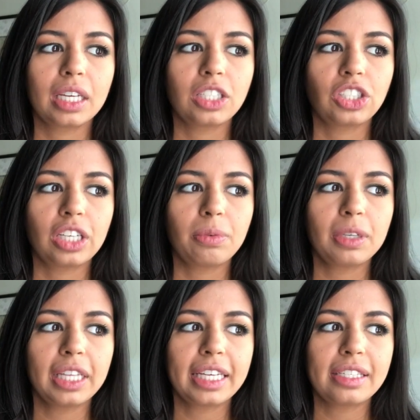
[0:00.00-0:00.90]
She
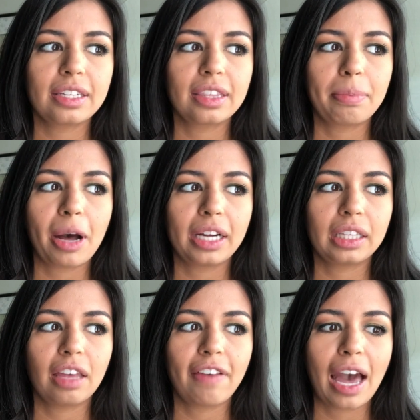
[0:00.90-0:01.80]
released the Body
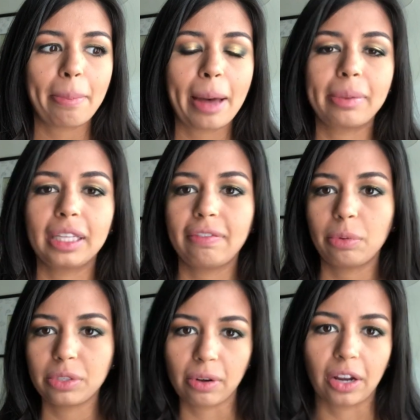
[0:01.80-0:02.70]
Love app, I believe it
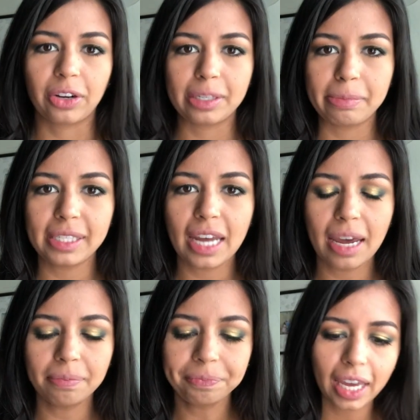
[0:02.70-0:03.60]
was around Christmas
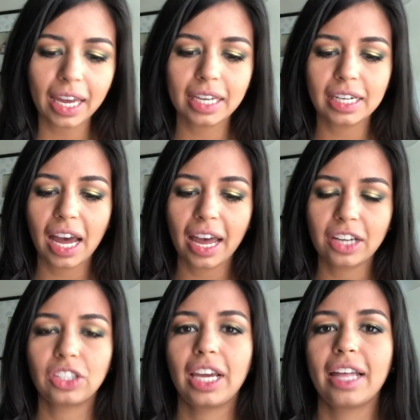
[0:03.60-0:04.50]
time, and I
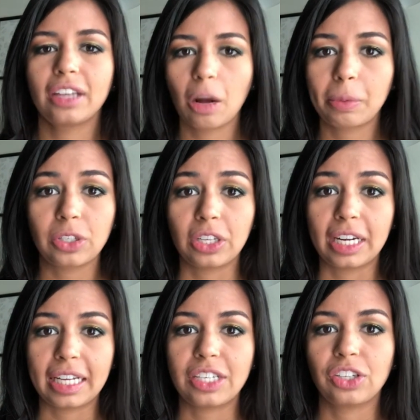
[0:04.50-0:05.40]
actually had the
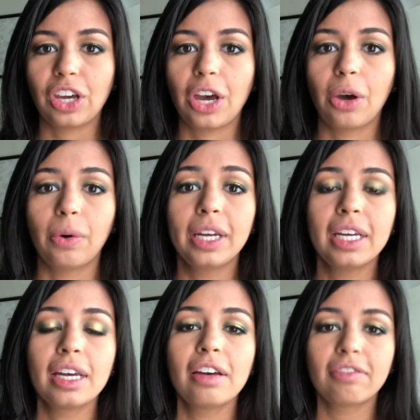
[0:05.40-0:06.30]
opportunity to go
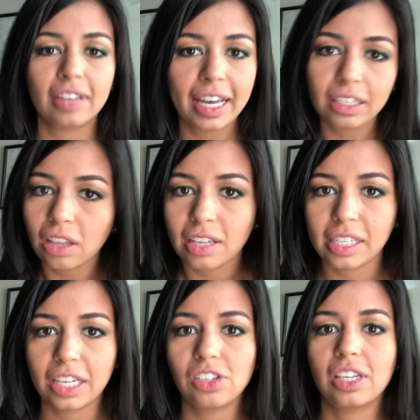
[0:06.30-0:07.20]
fly to
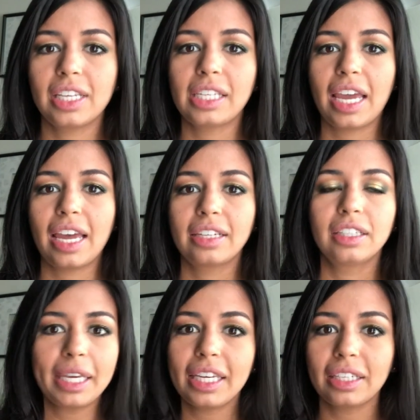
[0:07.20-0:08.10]
Los Angeles
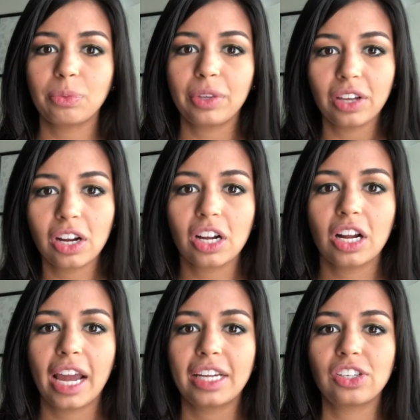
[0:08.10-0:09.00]
and meet with
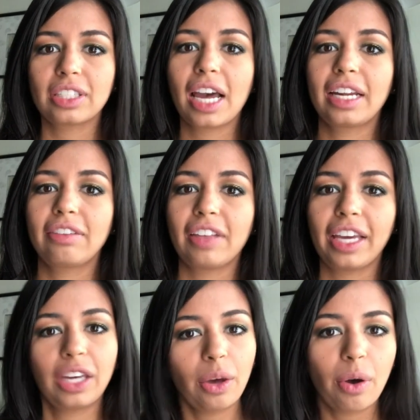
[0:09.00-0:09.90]
her and just kind of
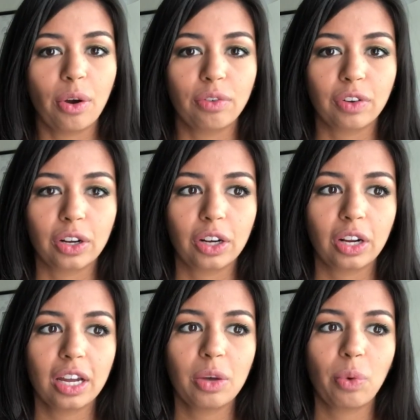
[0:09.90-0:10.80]
like go
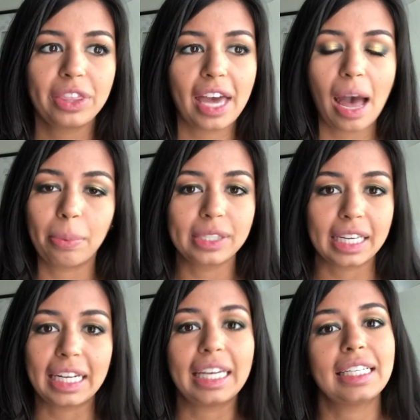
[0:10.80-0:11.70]
over what the app was
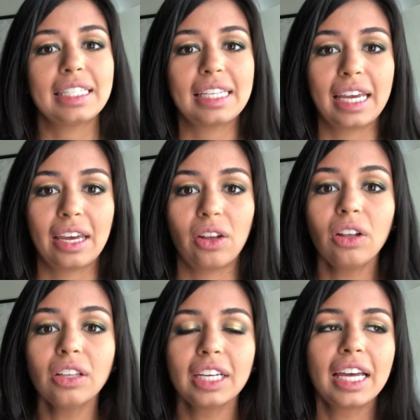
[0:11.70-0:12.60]
gonna
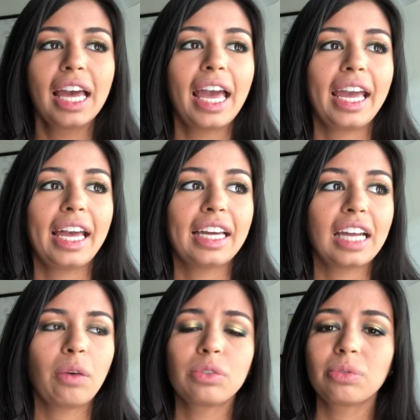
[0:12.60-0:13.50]
entail. And
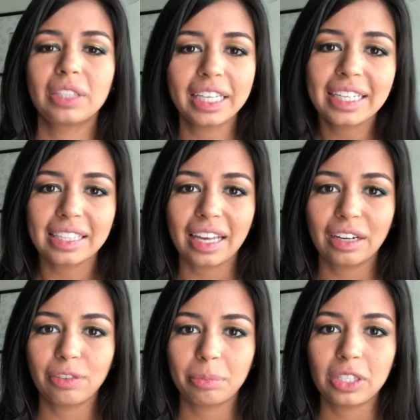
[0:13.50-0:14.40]
I was really
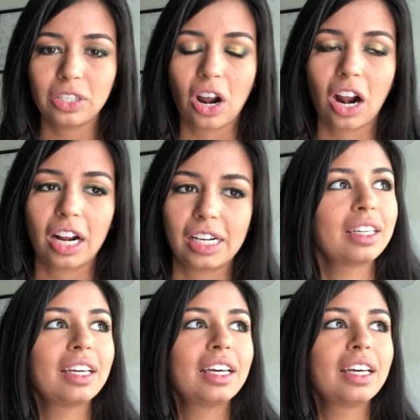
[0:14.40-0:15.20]
excited from the start.